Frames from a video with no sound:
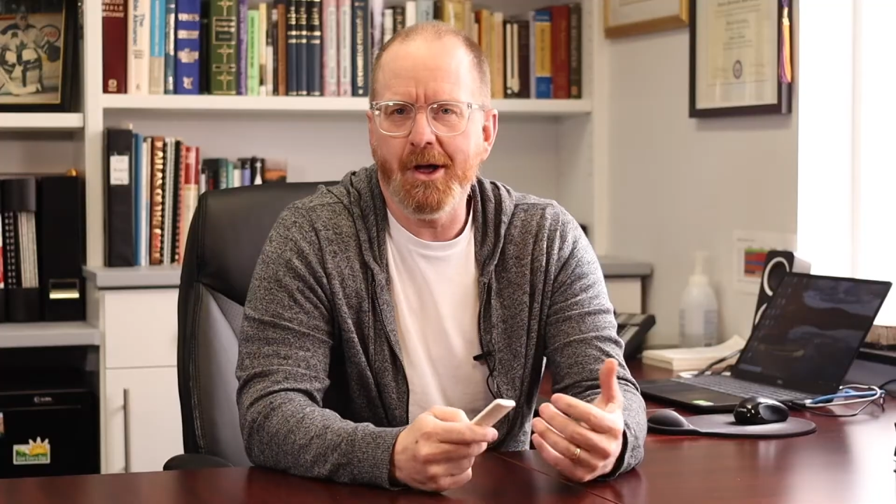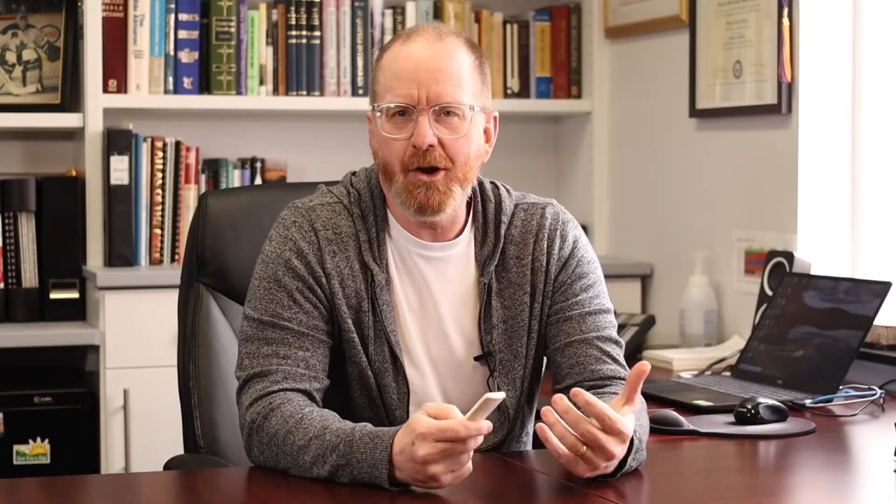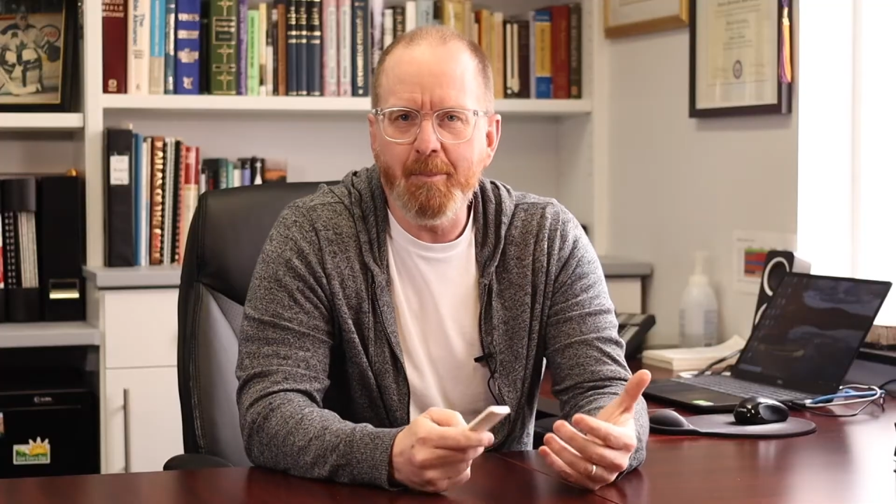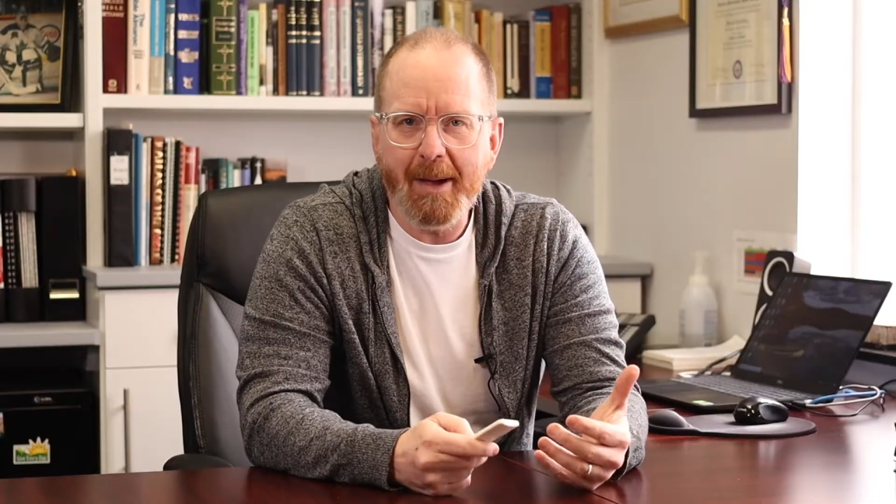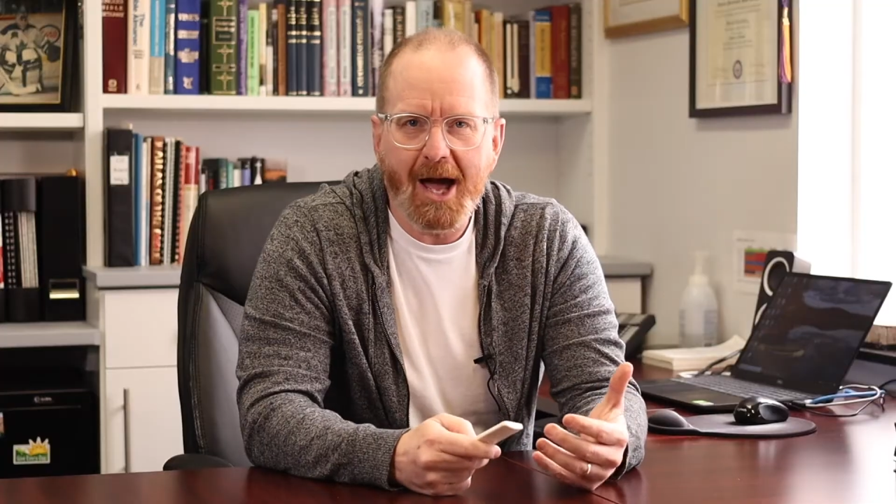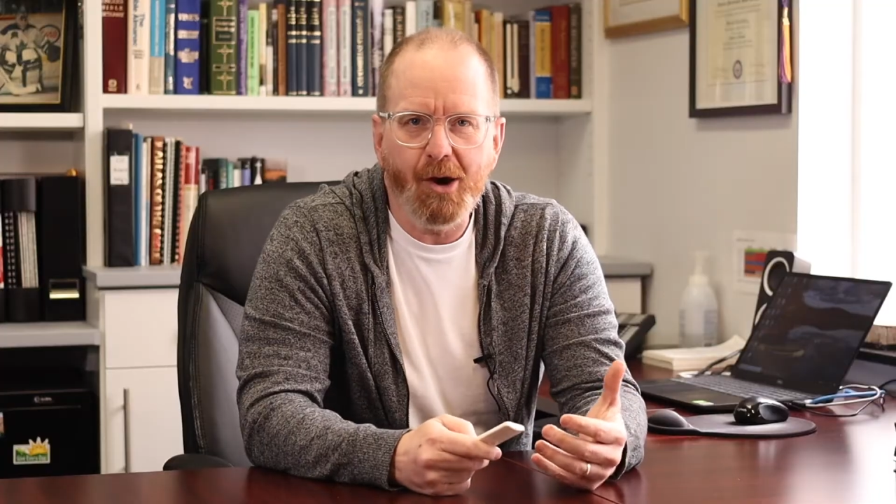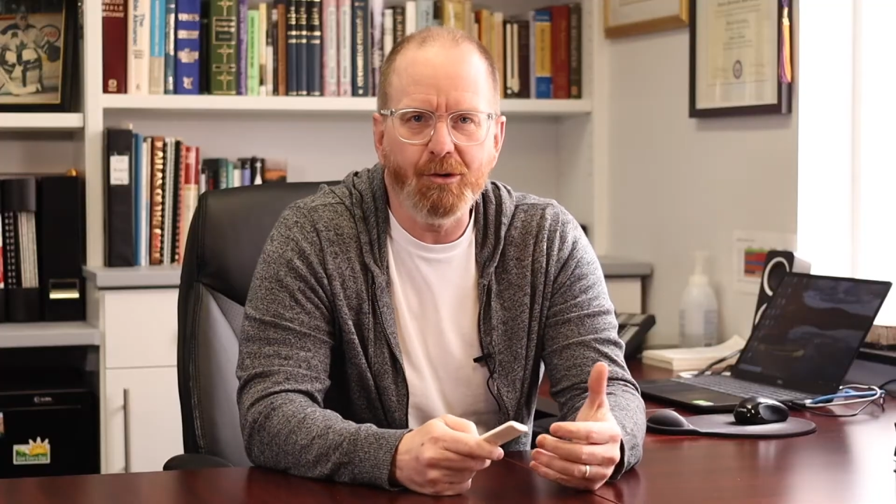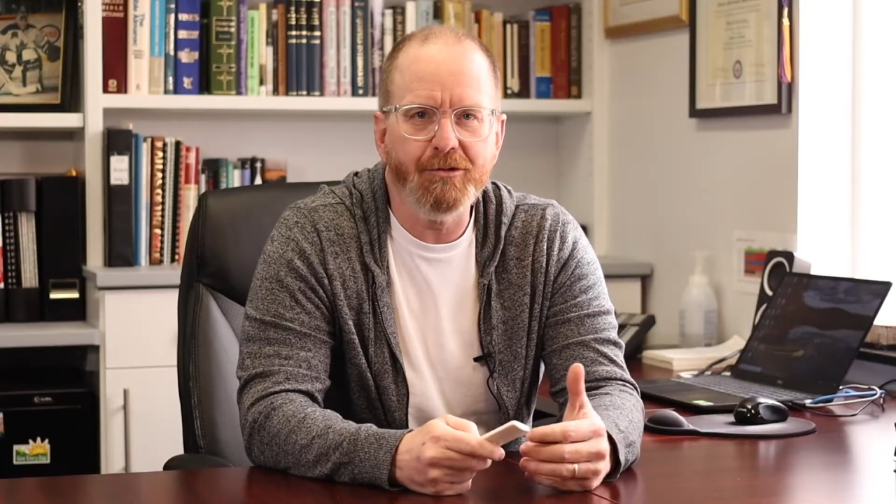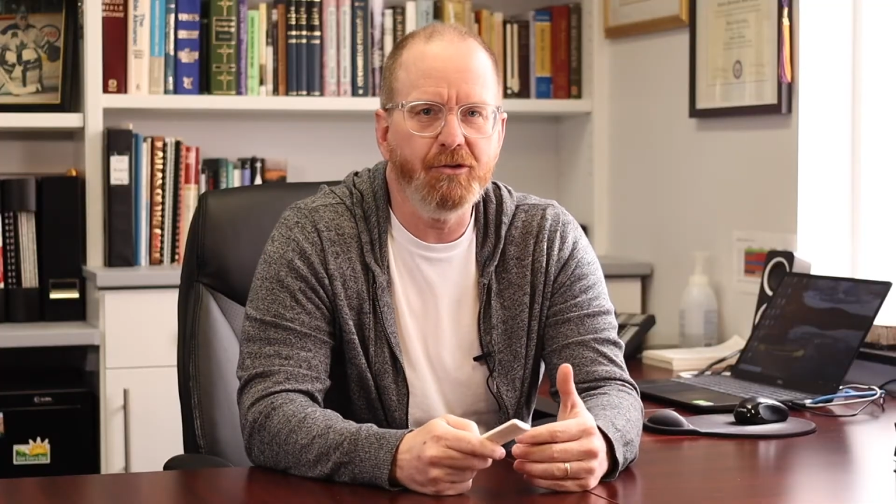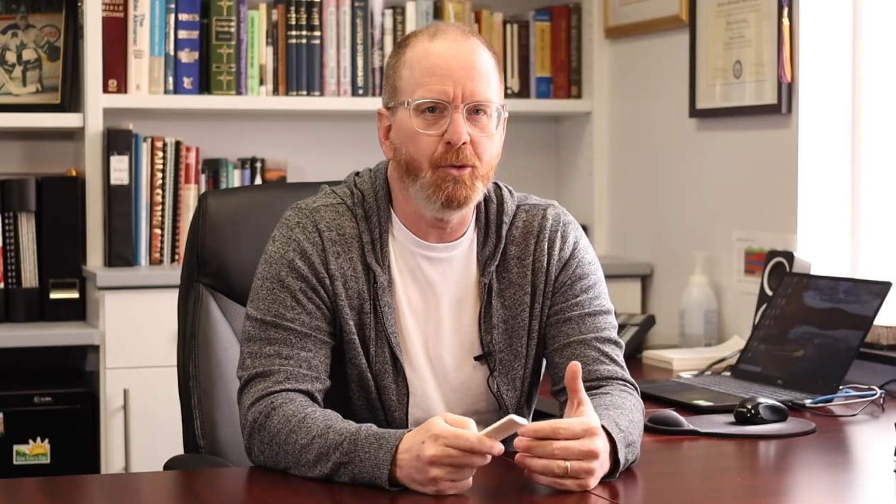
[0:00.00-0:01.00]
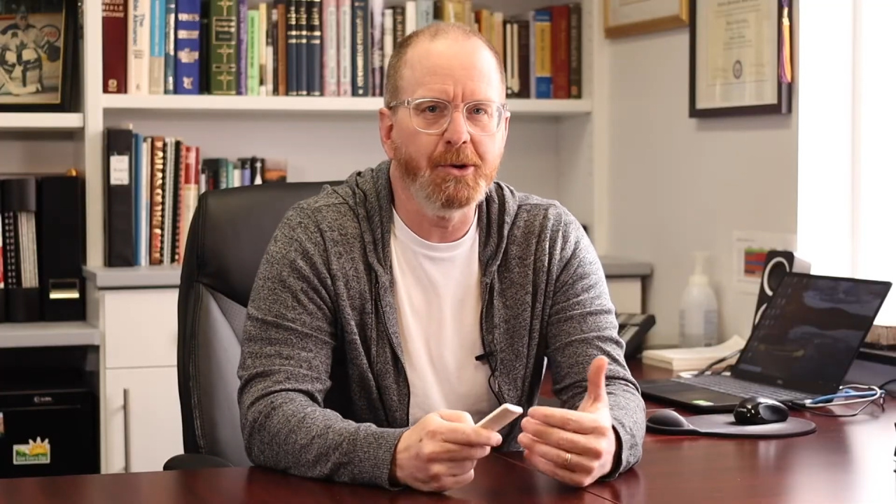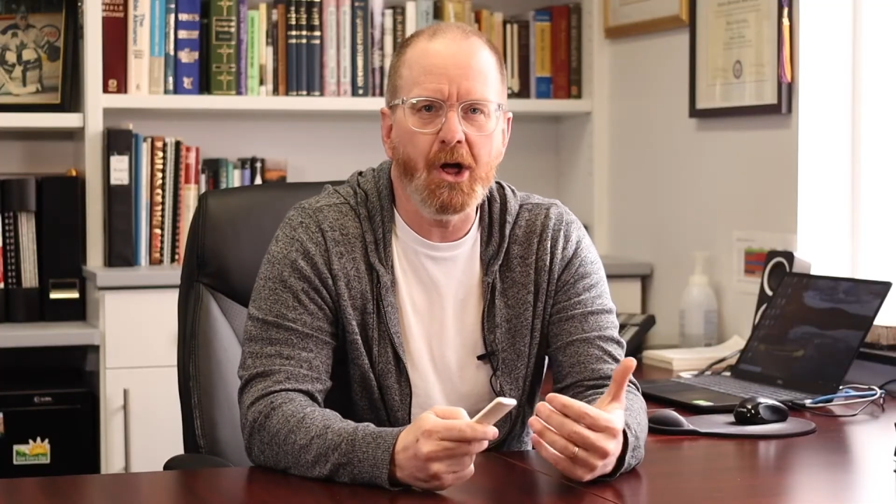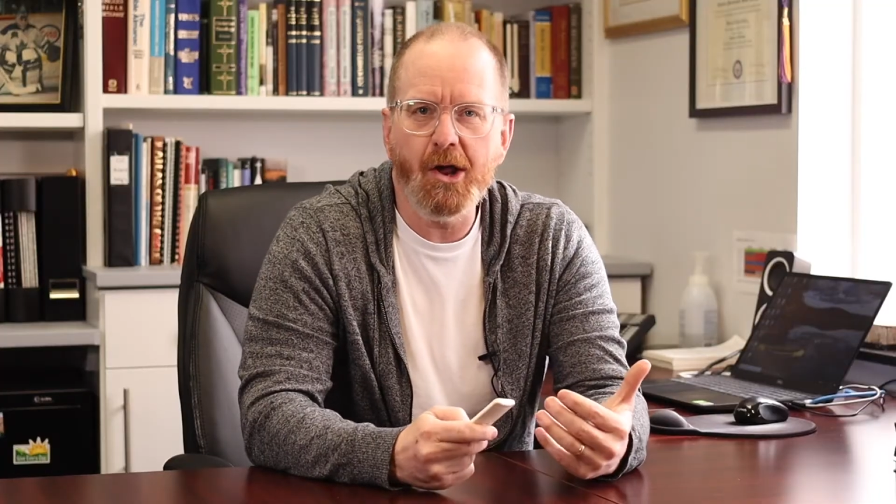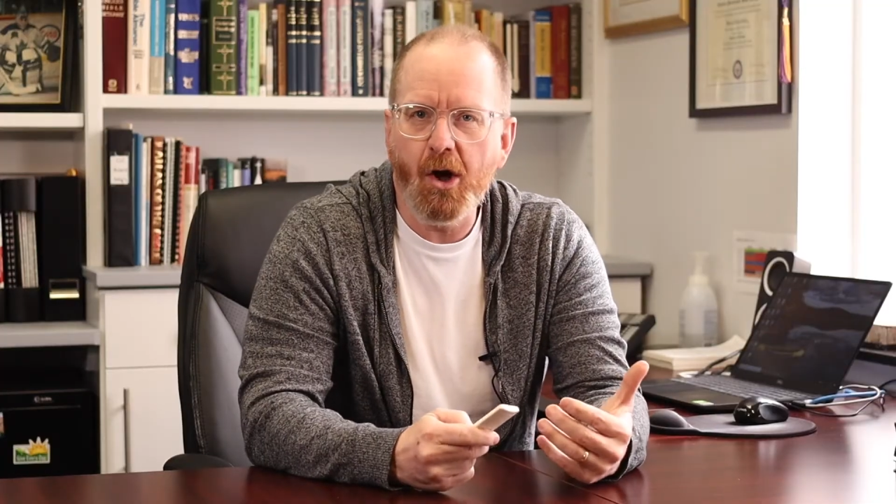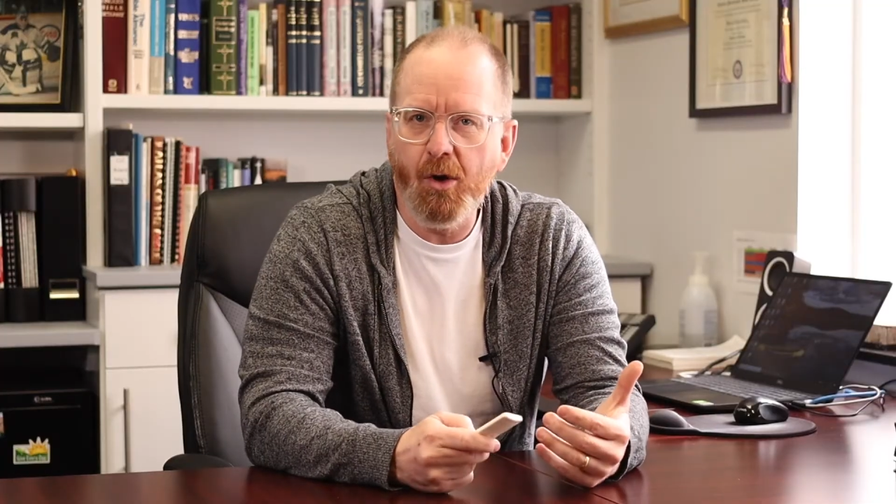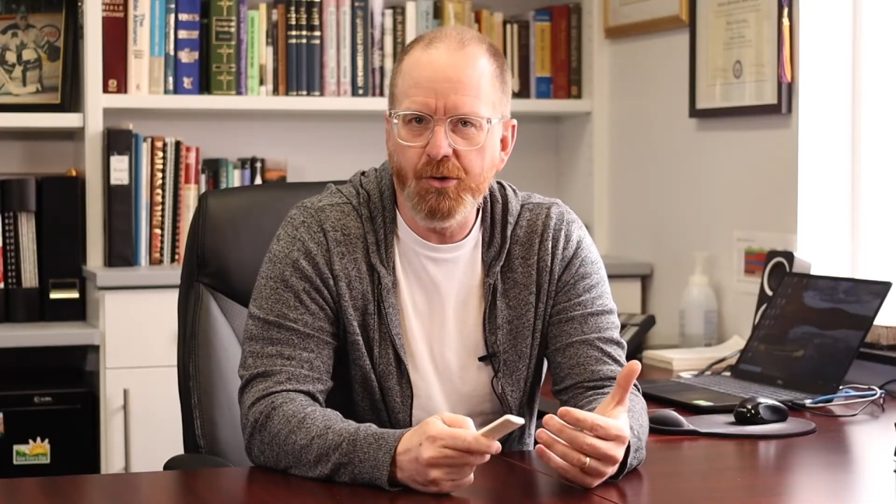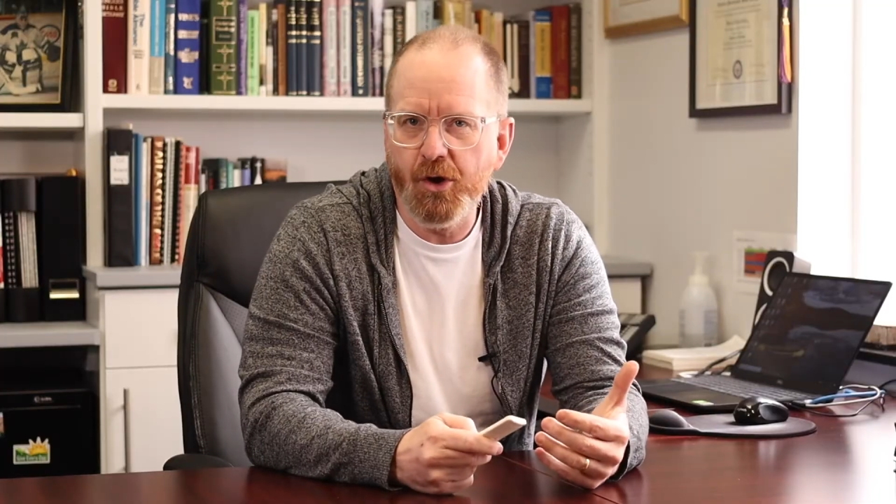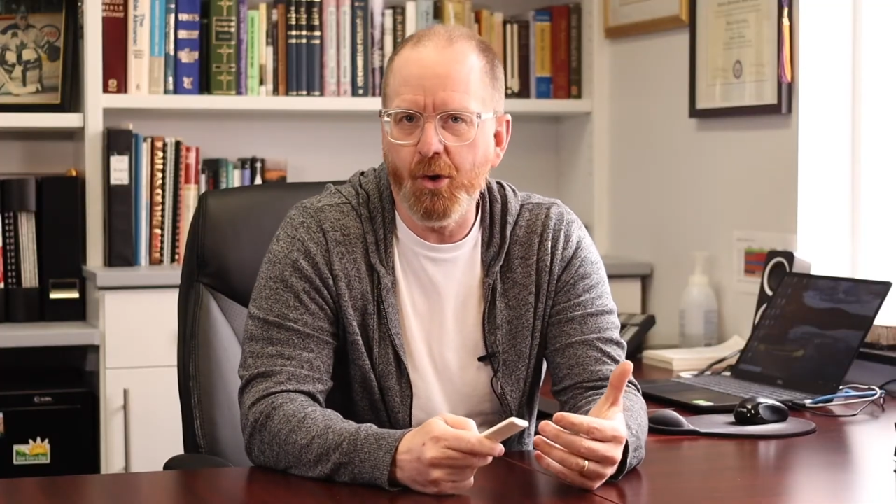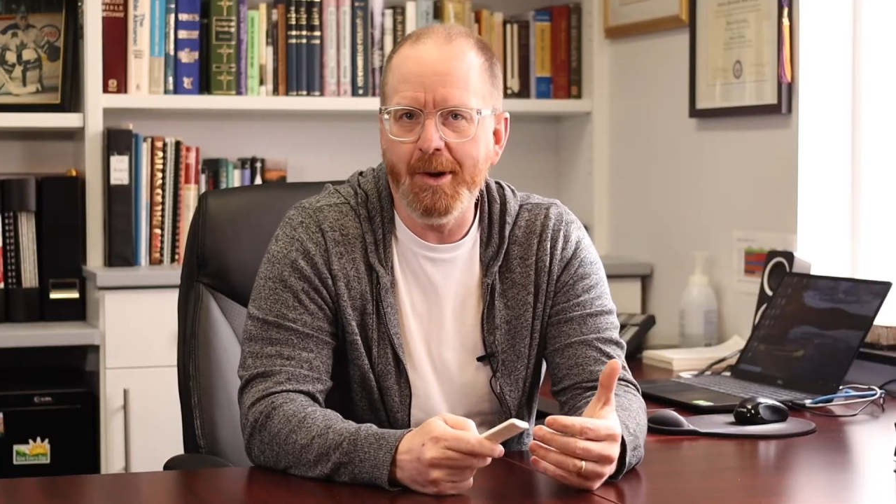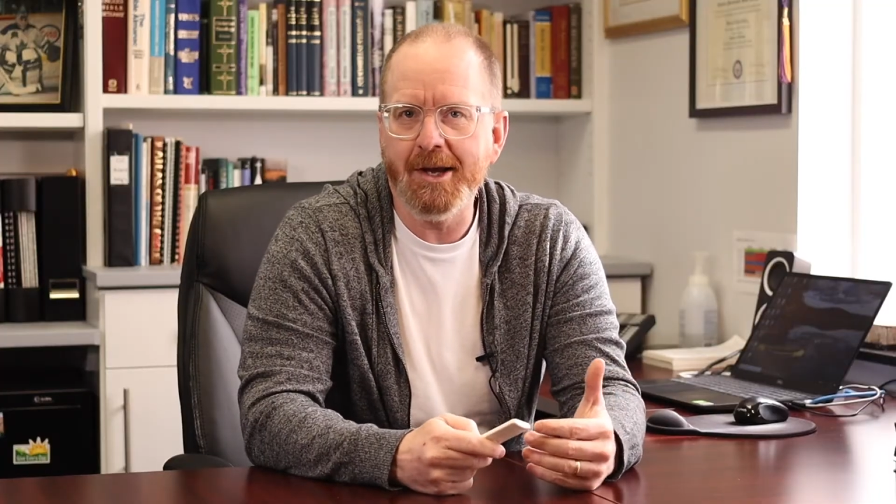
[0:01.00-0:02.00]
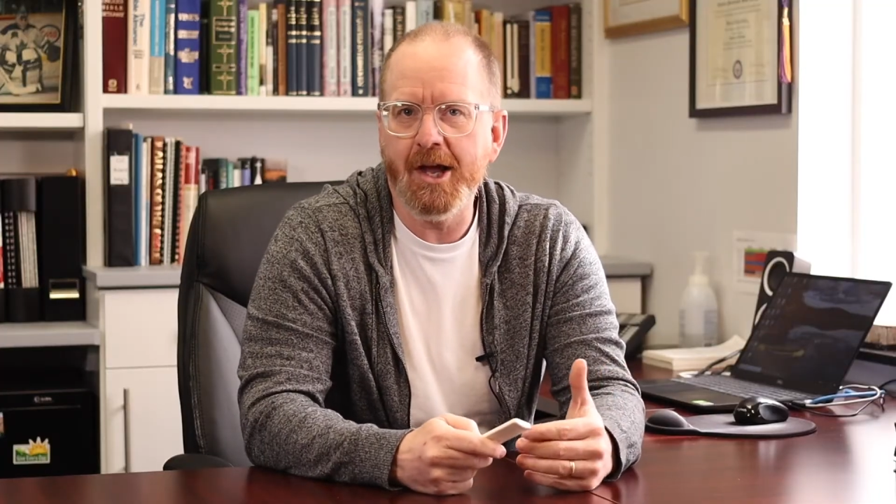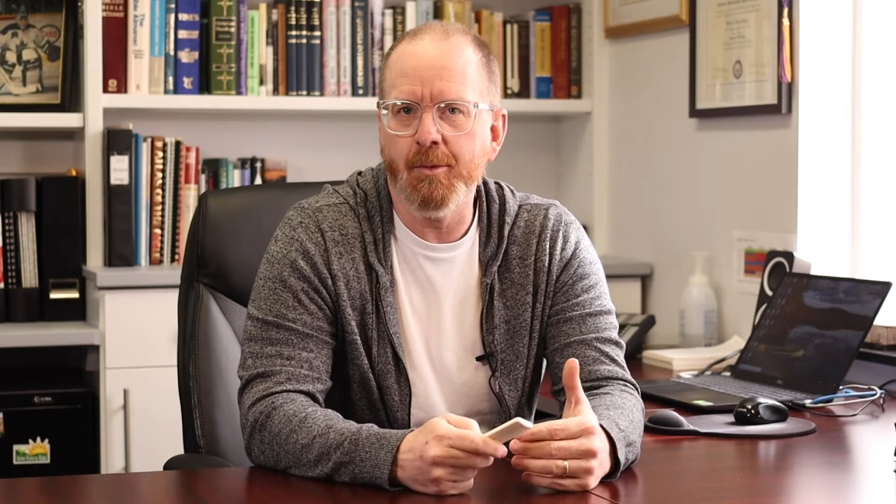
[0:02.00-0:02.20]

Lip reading: not all powerful, we're not all knowing,